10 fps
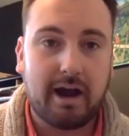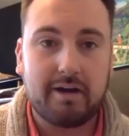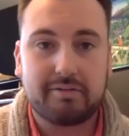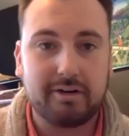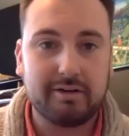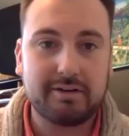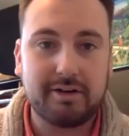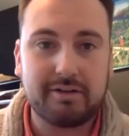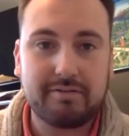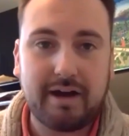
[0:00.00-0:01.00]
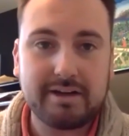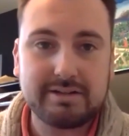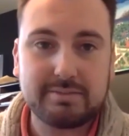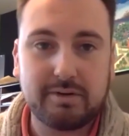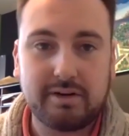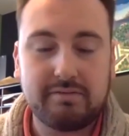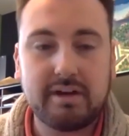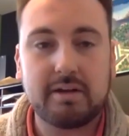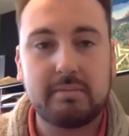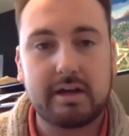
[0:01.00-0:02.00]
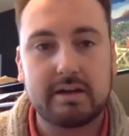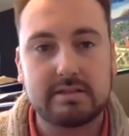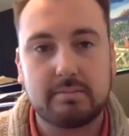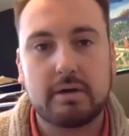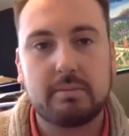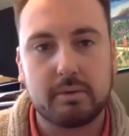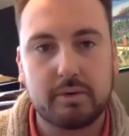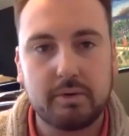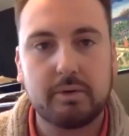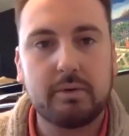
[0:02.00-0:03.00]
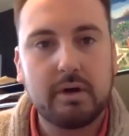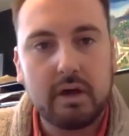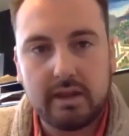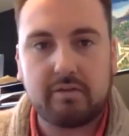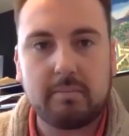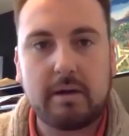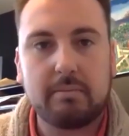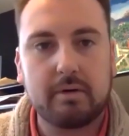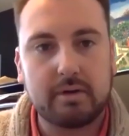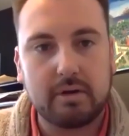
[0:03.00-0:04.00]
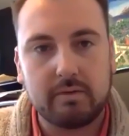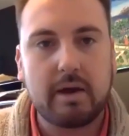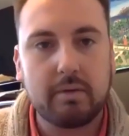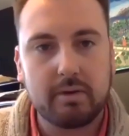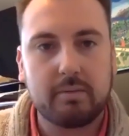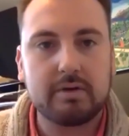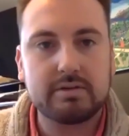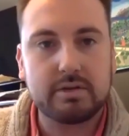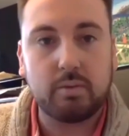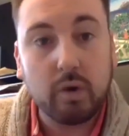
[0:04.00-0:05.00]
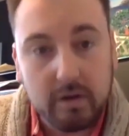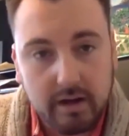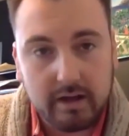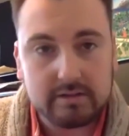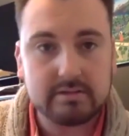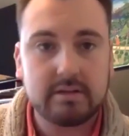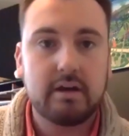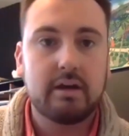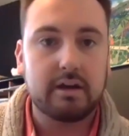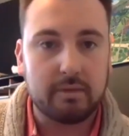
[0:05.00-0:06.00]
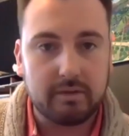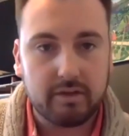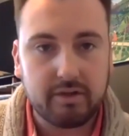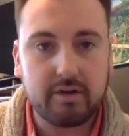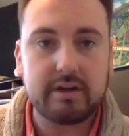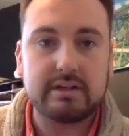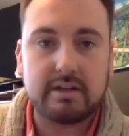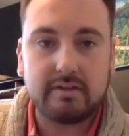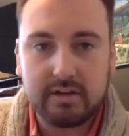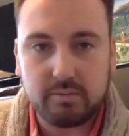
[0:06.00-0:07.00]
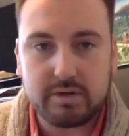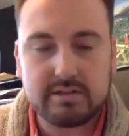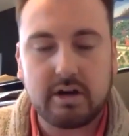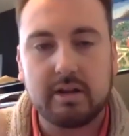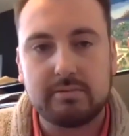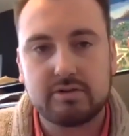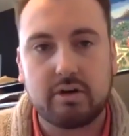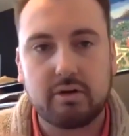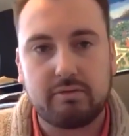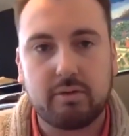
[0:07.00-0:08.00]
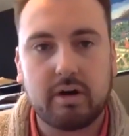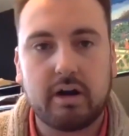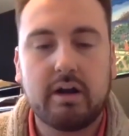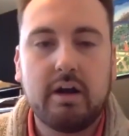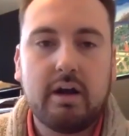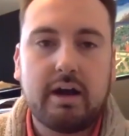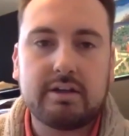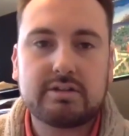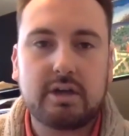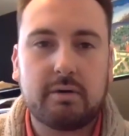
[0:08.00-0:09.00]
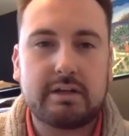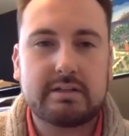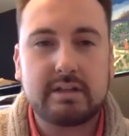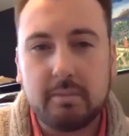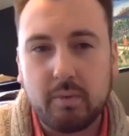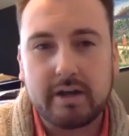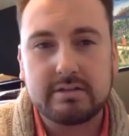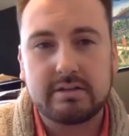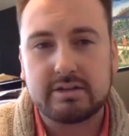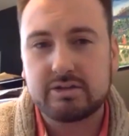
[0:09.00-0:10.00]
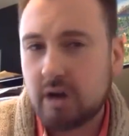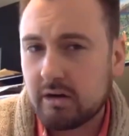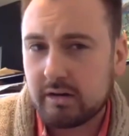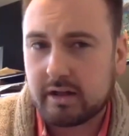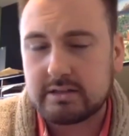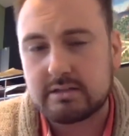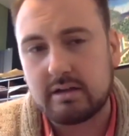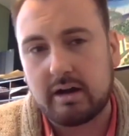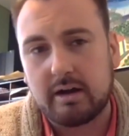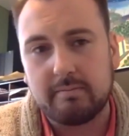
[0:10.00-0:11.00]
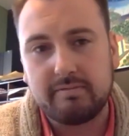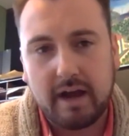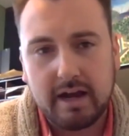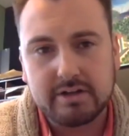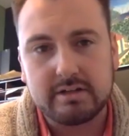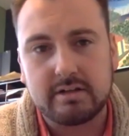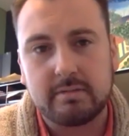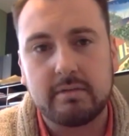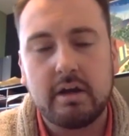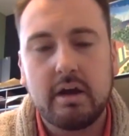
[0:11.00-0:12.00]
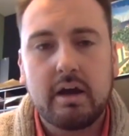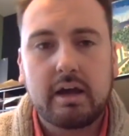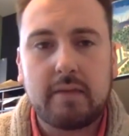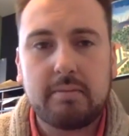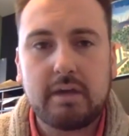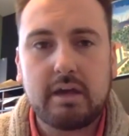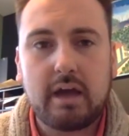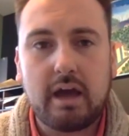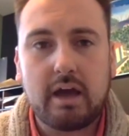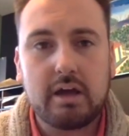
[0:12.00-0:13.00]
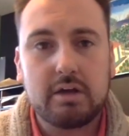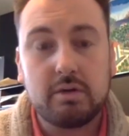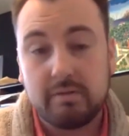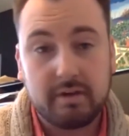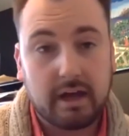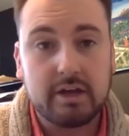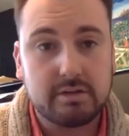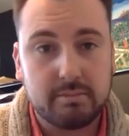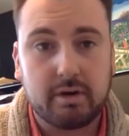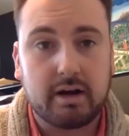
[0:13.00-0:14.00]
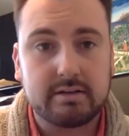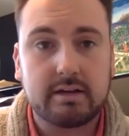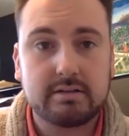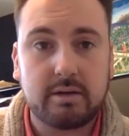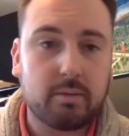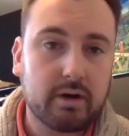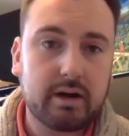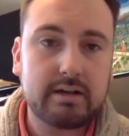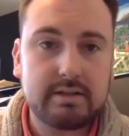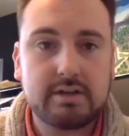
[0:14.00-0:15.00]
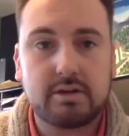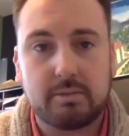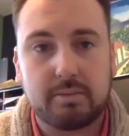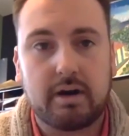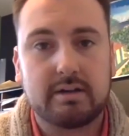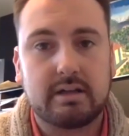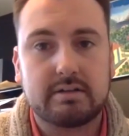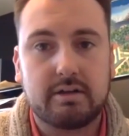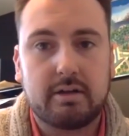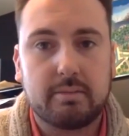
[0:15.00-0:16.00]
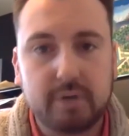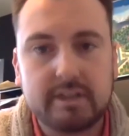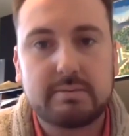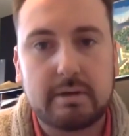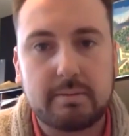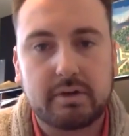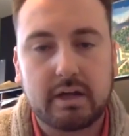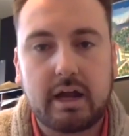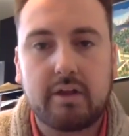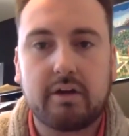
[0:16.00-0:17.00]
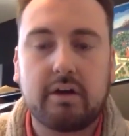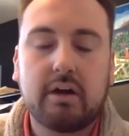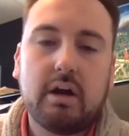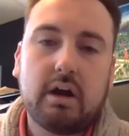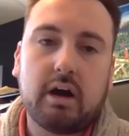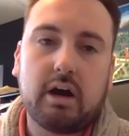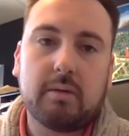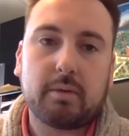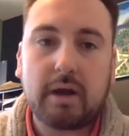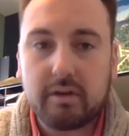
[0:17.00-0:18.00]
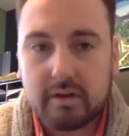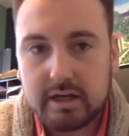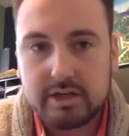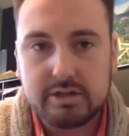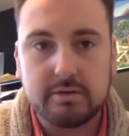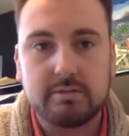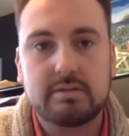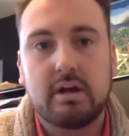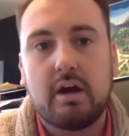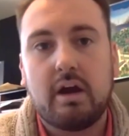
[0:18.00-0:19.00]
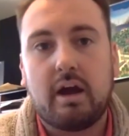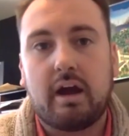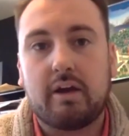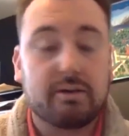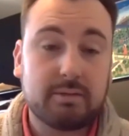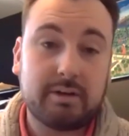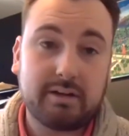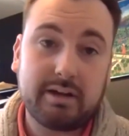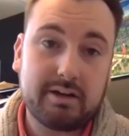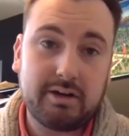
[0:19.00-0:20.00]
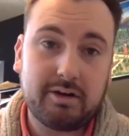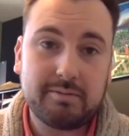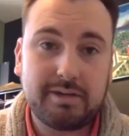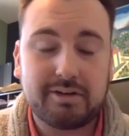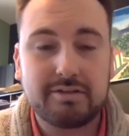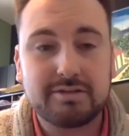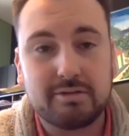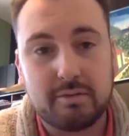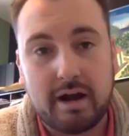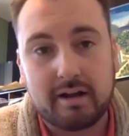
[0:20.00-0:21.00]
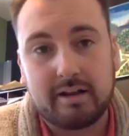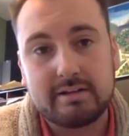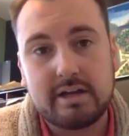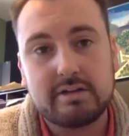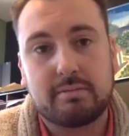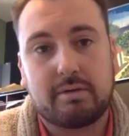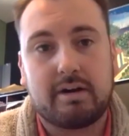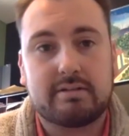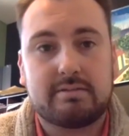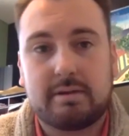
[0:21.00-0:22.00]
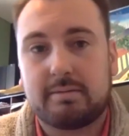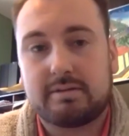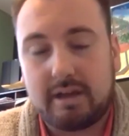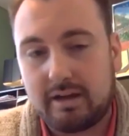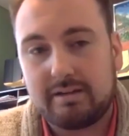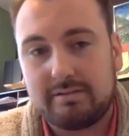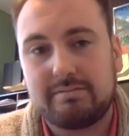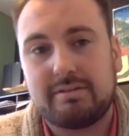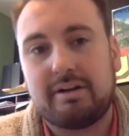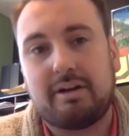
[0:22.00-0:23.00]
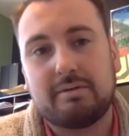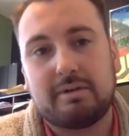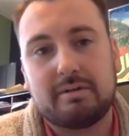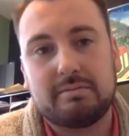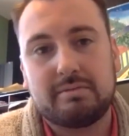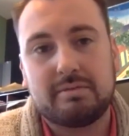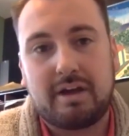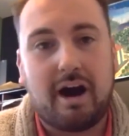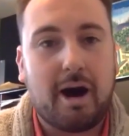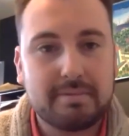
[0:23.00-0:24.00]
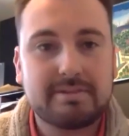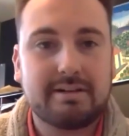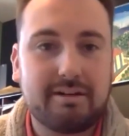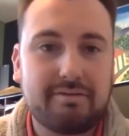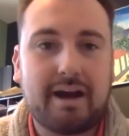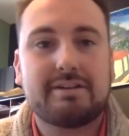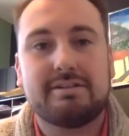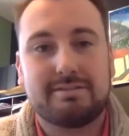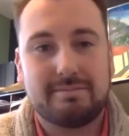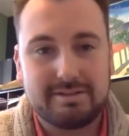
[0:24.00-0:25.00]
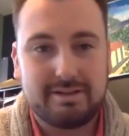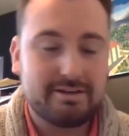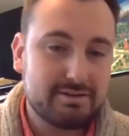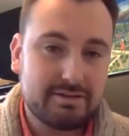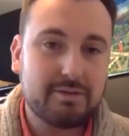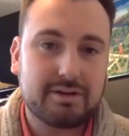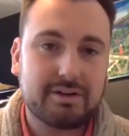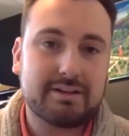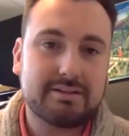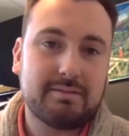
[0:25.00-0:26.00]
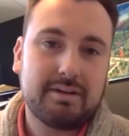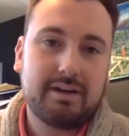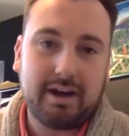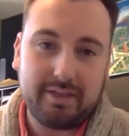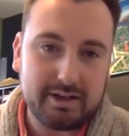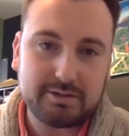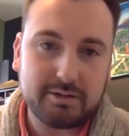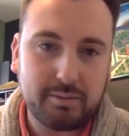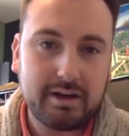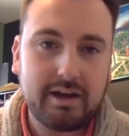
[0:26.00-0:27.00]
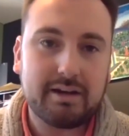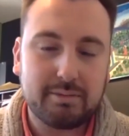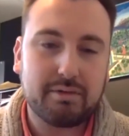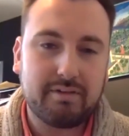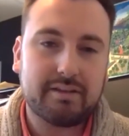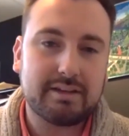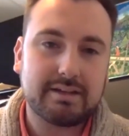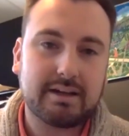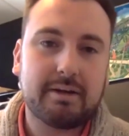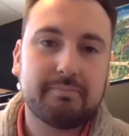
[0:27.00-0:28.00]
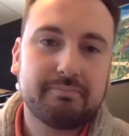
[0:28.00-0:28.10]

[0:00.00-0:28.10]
after, you know, the fascists were defeated, because the people knew, they remembered, you know, they were the ones who warned us, you know, in the 30s, and we saw them struggle for it. And so in some ways, the struggle against fascism can be a unification process, an organizational process, you know, that brings people together around issues. And ultimately, you know, it turns into a radicalization process. People say, you know, the opposite of fascism is socialism. And that's what we need to prevent this again.